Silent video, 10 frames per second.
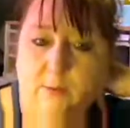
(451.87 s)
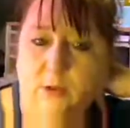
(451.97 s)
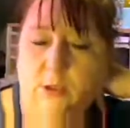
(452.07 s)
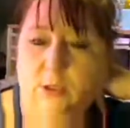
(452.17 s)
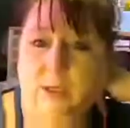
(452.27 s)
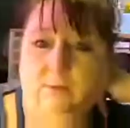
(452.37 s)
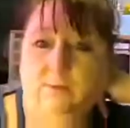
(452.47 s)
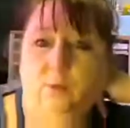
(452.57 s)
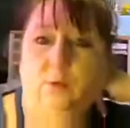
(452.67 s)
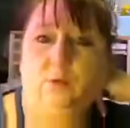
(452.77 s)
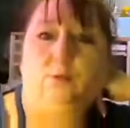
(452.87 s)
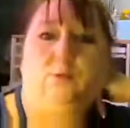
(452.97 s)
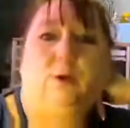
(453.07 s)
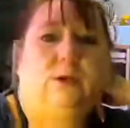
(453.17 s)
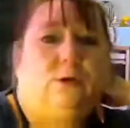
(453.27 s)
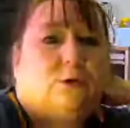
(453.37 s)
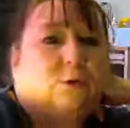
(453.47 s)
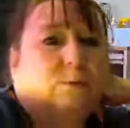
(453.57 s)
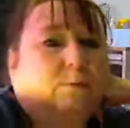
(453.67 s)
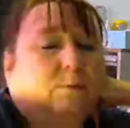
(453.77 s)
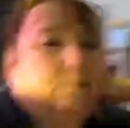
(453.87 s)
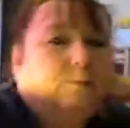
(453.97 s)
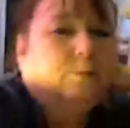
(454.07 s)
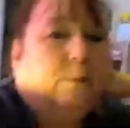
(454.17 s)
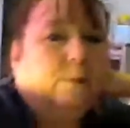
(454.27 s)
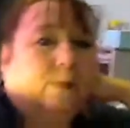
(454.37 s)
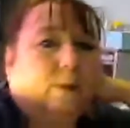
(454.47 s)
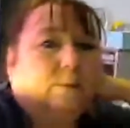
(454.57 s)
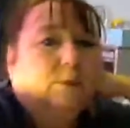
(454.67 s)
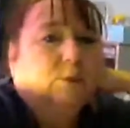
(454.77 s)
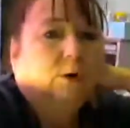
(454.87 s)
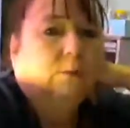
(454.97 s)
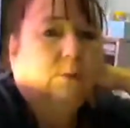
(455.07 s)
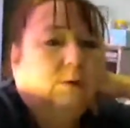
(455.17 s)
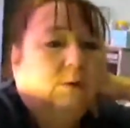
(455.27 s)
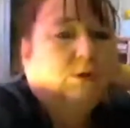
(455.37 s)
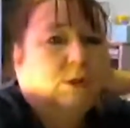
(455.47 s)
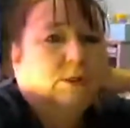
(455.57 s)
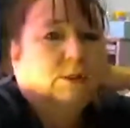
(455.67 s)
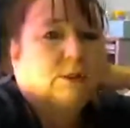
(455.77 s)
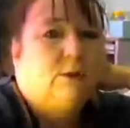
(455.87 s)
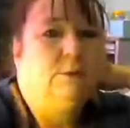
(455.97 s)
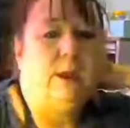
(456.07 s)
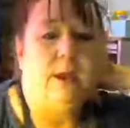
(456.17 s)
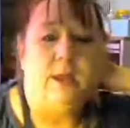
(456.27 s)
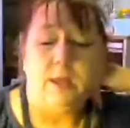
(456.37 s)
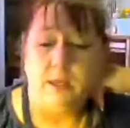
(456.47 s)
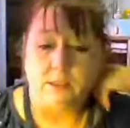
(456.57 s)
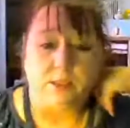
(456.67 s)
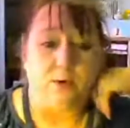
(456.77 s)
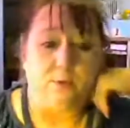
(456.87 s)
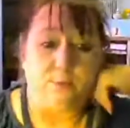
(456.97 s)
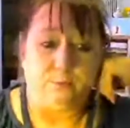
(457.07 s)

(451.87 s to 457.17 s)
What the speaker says: we're looking for renters. Sorry, adjust this a little bit. So